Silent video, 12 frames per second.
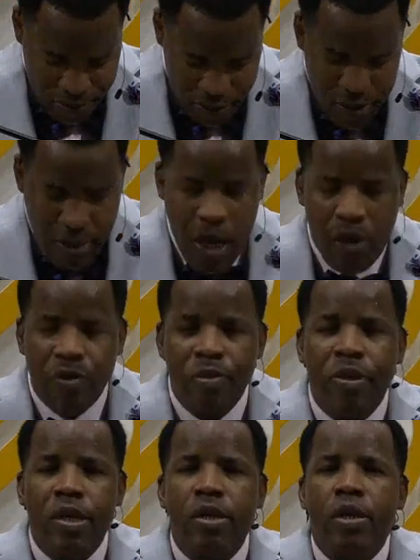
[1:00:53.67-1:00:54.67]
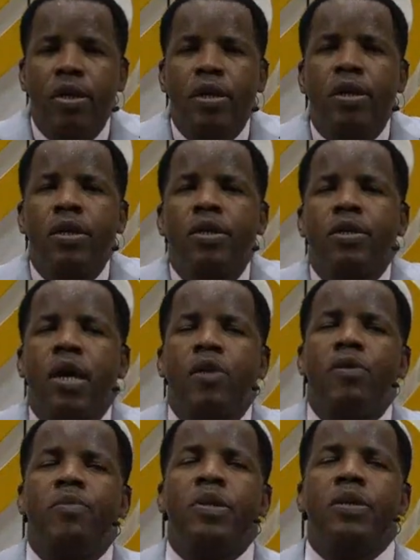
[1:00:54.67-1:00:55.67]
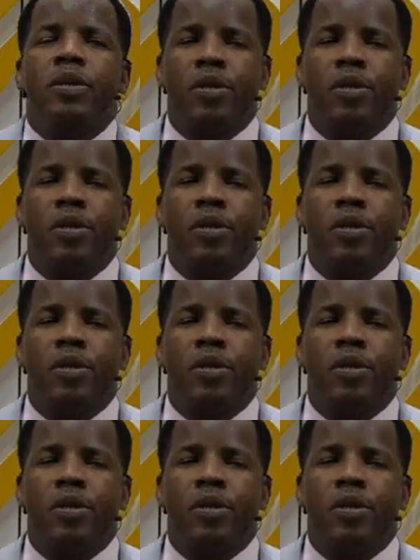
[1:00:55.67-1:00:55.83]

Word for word: Stand with me. Stand with me.